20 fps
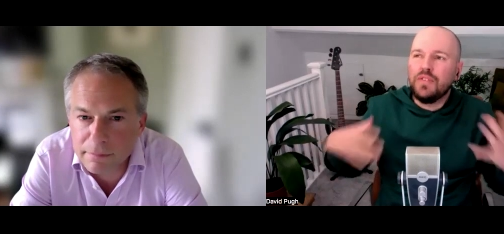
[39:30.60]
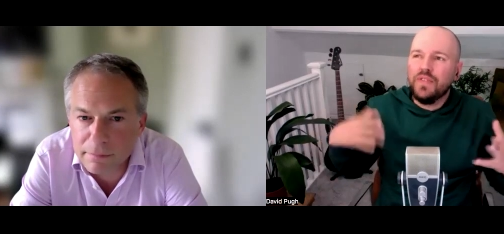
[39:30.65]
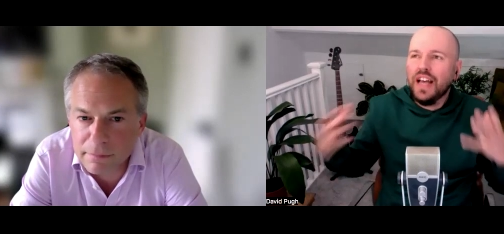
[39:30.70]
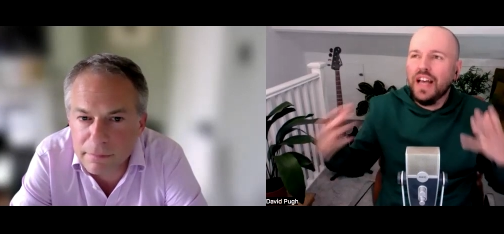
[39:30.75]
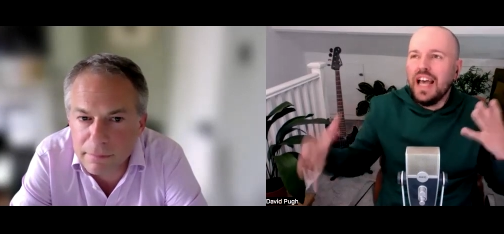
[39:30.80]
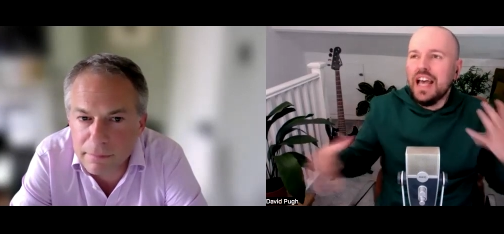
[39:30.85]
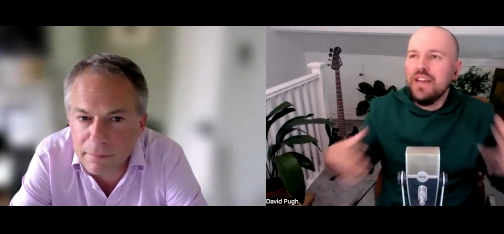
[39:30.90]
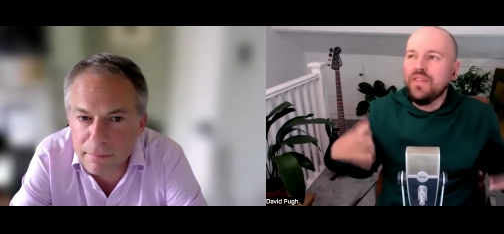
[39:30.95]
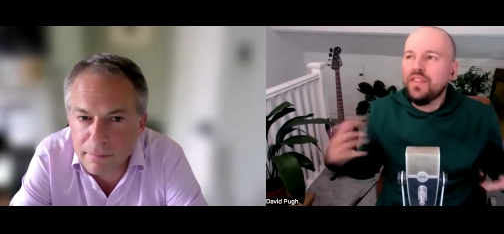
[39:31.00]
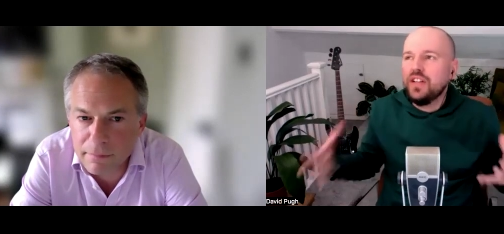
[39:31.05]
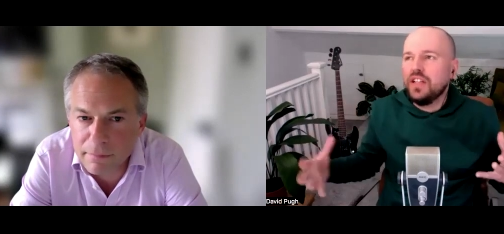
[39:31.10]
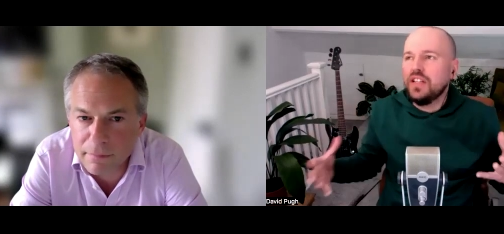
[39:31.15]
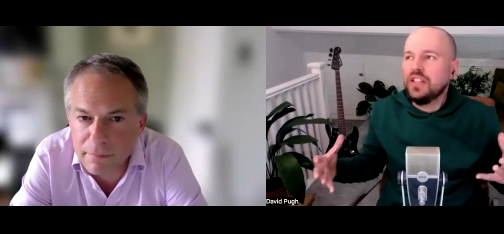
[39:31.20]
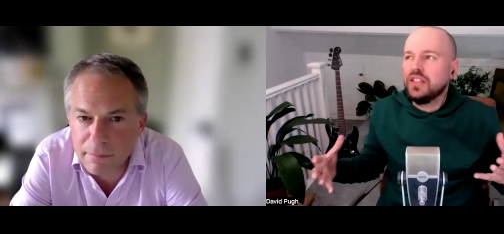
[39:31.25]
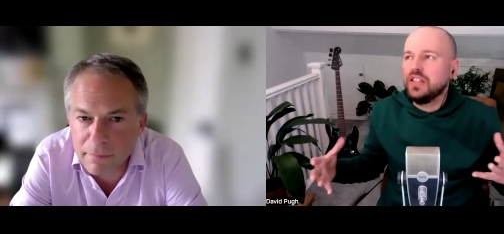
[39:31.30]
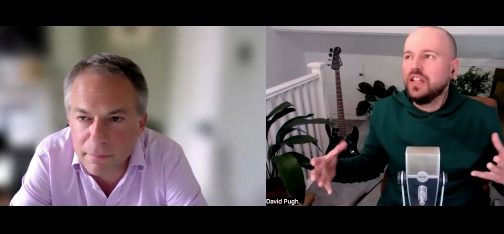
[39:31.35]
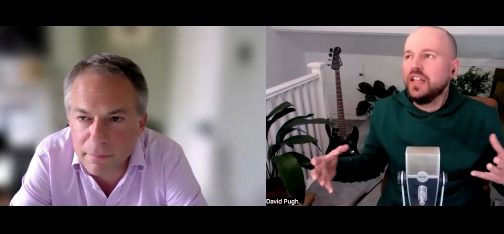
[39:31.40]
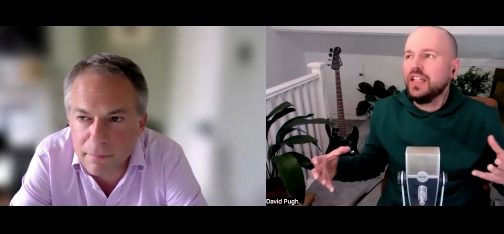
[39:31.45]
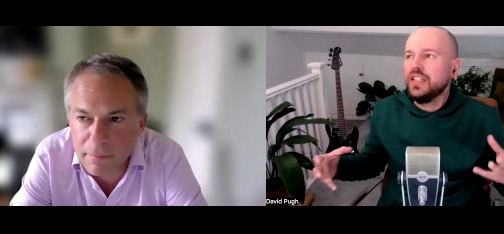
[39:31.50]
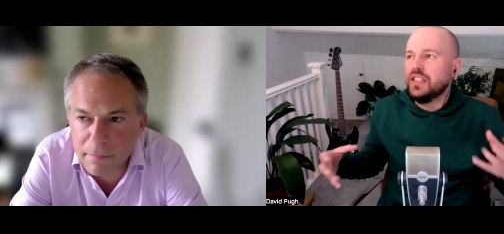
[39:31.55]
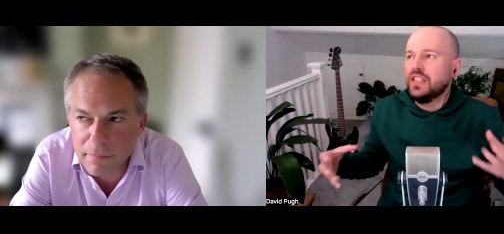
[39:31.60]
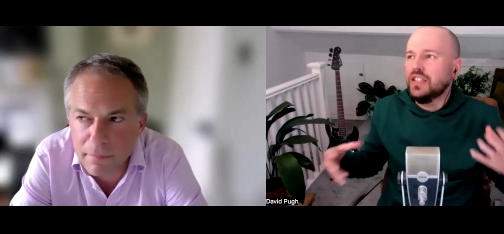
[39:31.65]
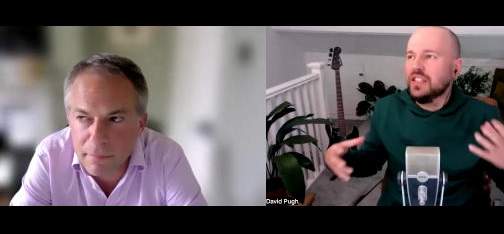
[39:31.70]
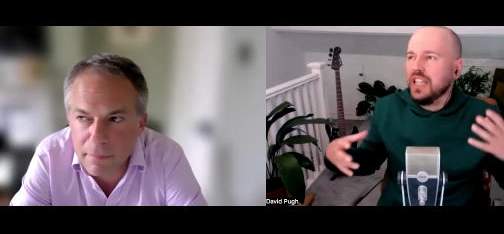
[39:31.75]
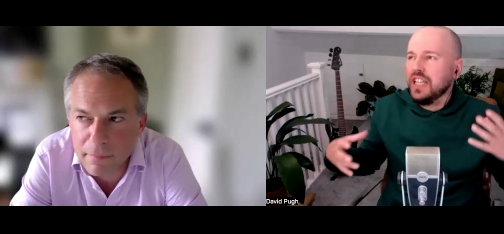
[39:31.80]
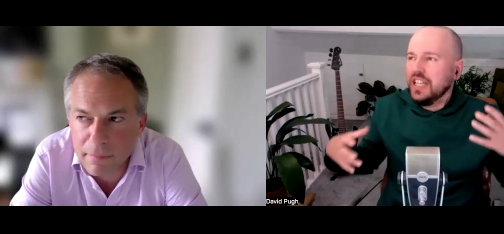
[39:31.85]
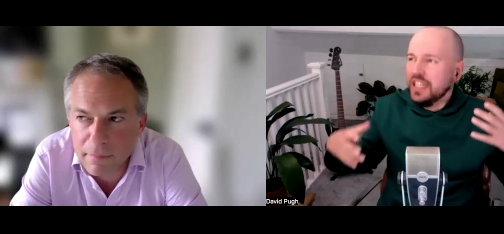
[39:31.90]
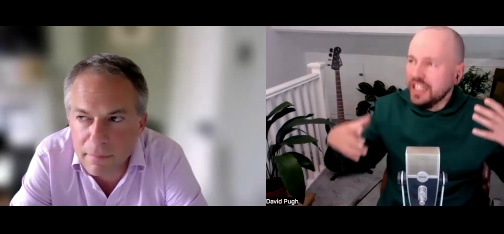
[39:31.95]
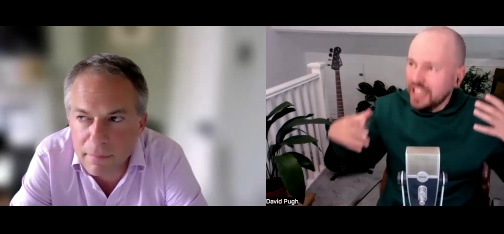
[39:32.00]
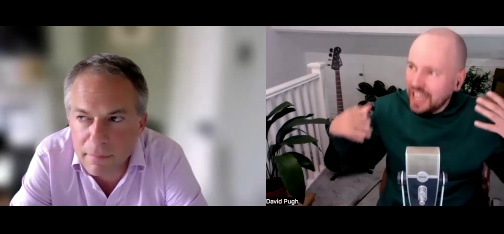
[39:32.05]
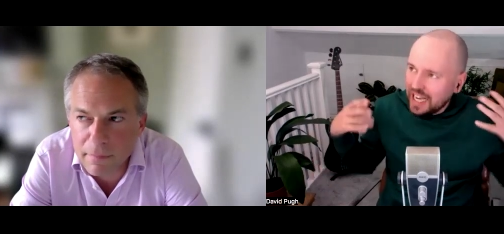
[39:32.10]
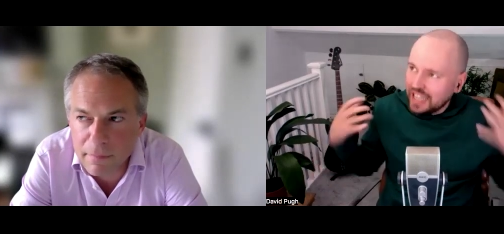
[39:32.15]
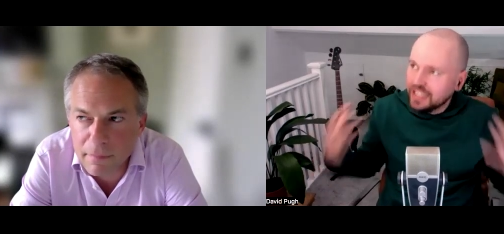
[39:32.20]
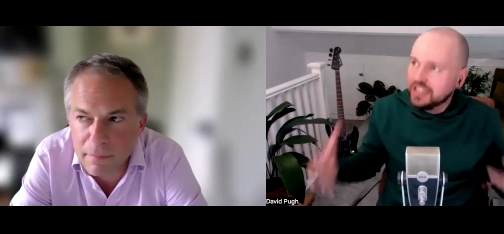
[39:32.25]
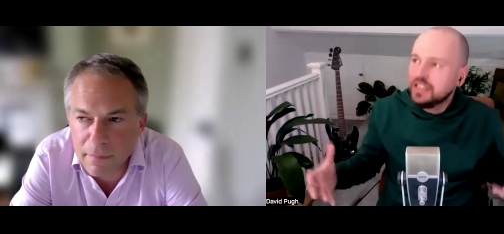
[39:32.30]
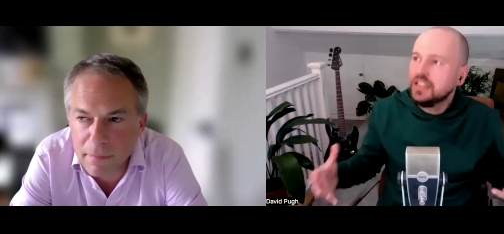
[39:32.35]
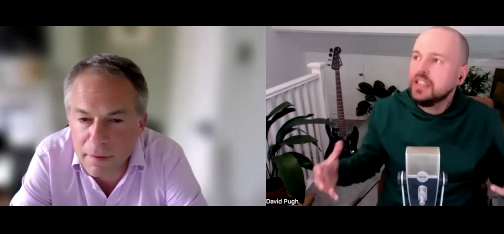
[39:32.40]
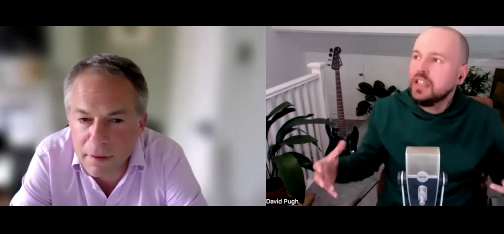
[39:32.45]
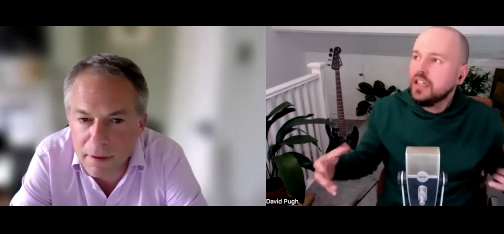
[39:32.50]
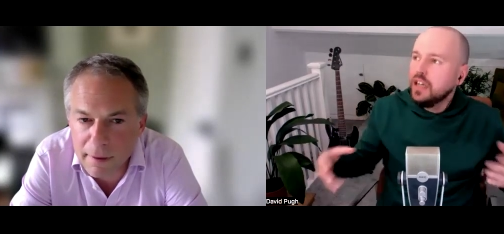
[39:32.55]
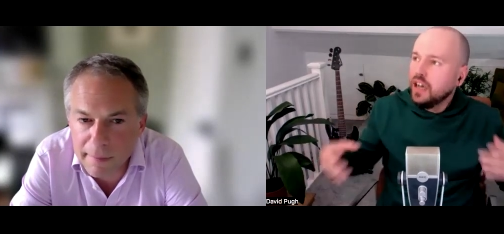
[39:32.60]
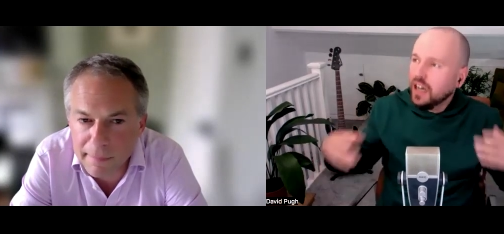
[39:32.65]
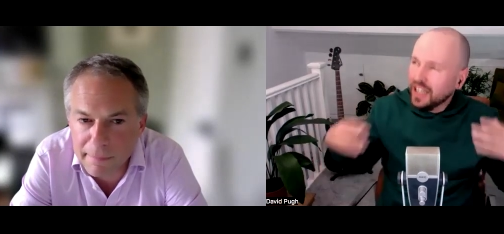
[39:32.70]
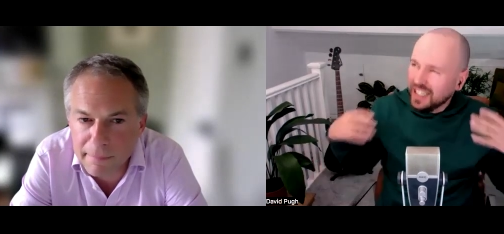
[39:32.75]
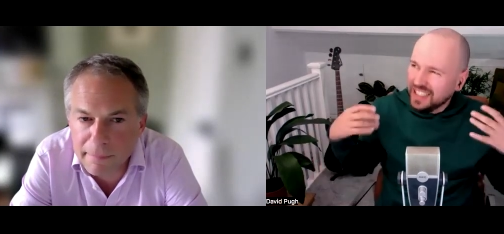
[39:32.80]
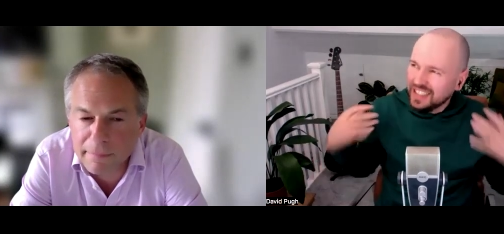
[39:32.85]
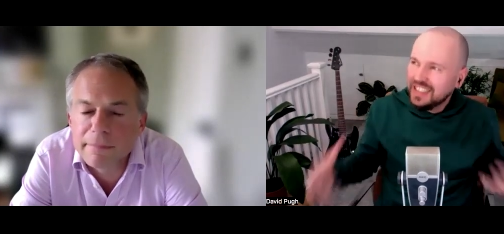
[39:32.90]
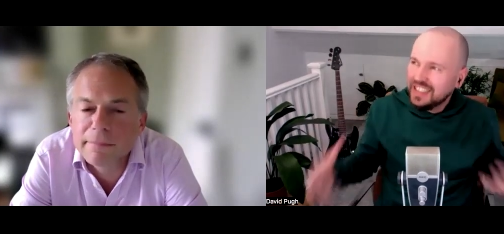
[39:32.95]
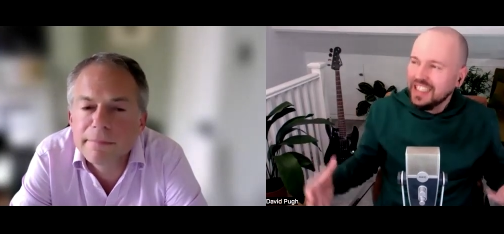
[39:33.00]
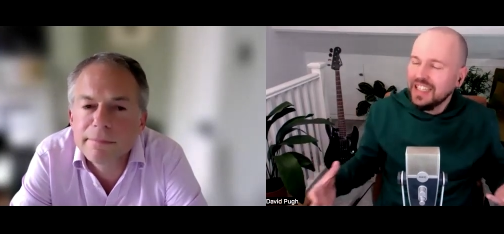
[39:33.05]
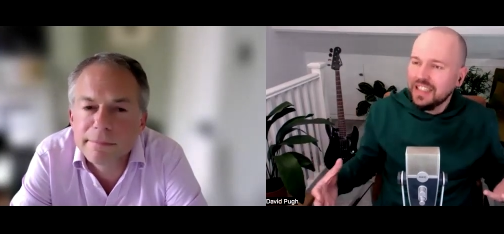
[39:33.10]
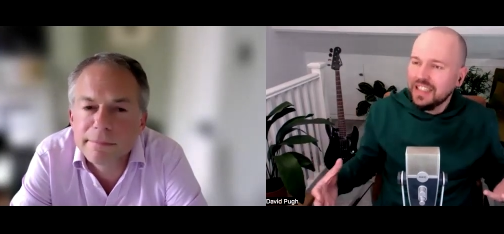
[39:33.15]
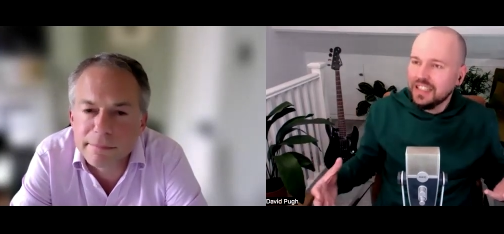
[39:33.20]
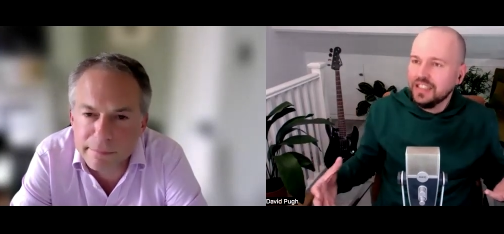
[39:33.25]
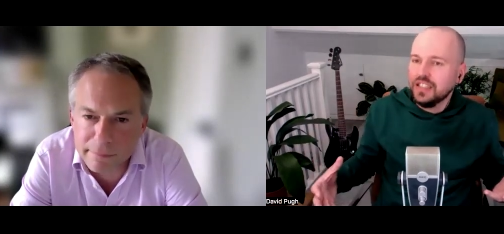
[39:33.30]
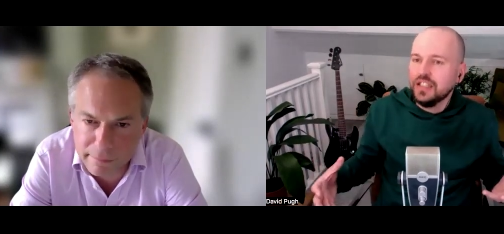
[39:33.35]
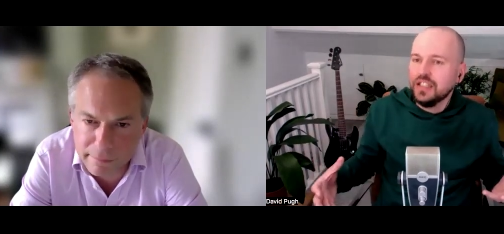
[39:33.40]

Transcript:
Speaker 1: of like evidence like to say yes i can see this is